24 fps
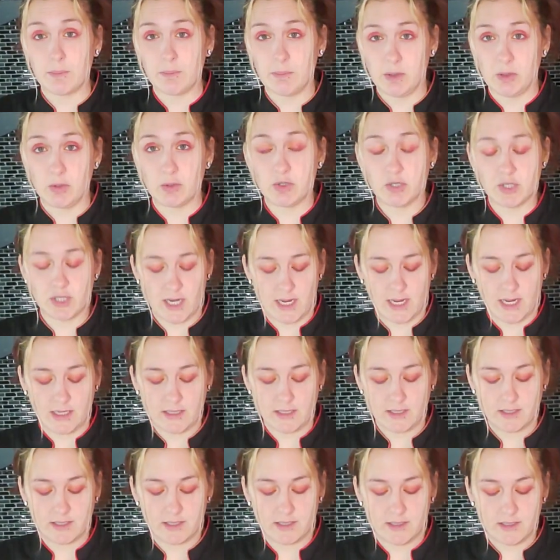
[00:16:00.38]

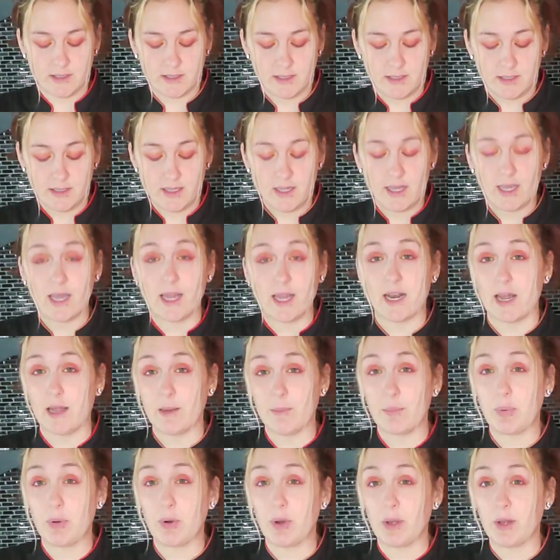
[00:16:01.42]
milkshakes. And
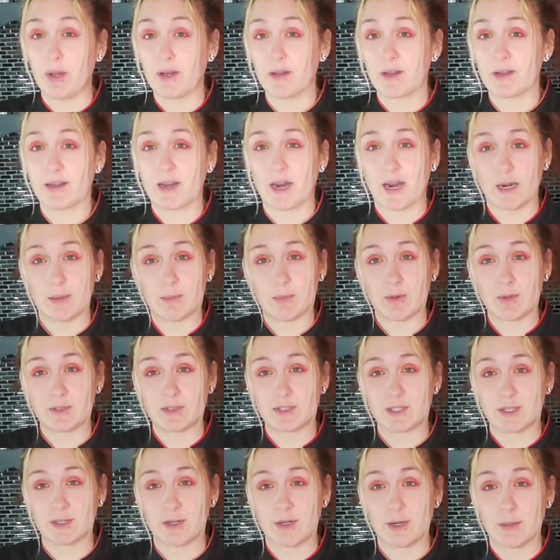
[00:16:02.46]
I'd put caramel
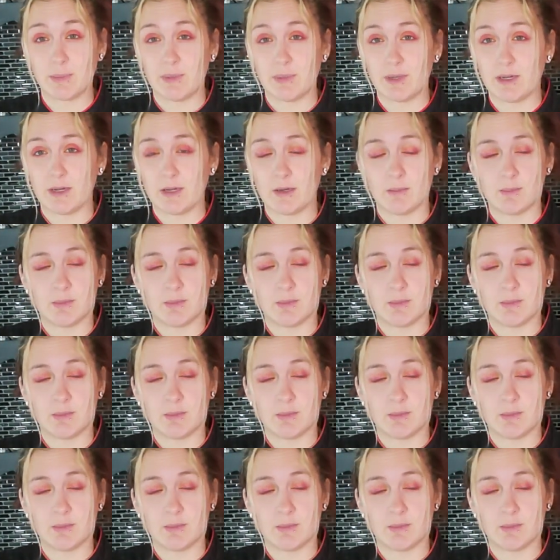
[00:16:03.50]
syrup in them.